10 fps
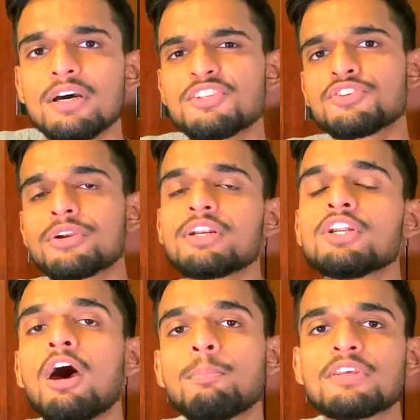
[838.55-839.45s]
certain
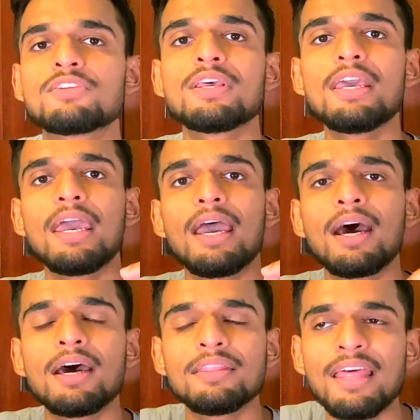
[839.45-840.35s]
topics
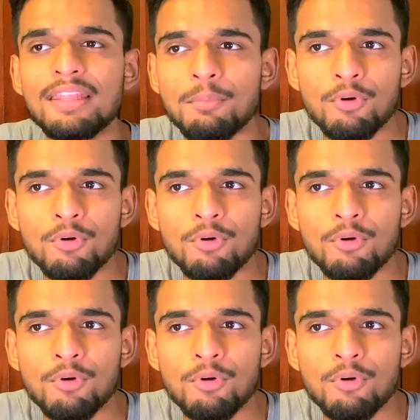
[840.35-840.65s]
that